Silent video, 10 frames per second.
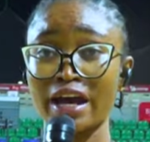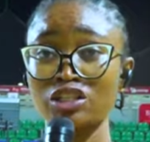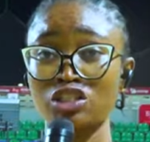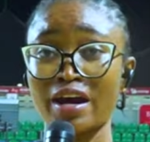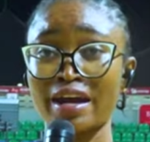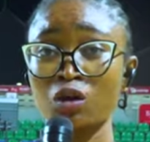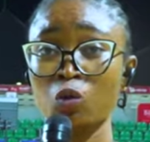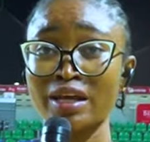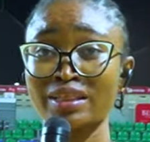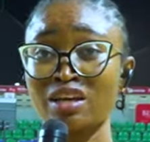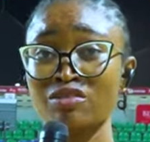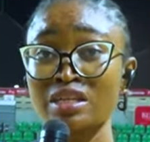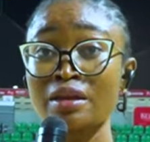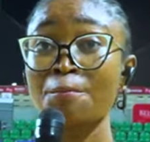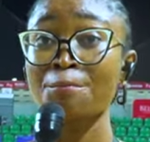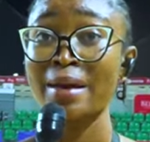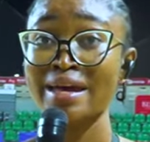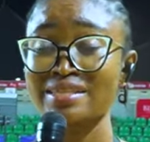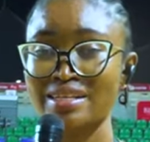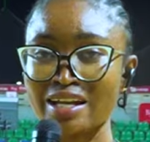Nigeria in weightlifting
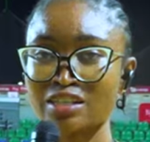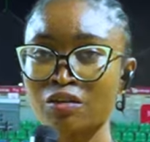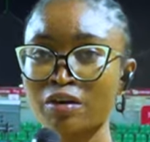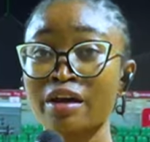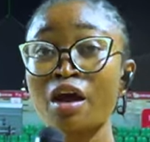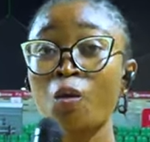men's category,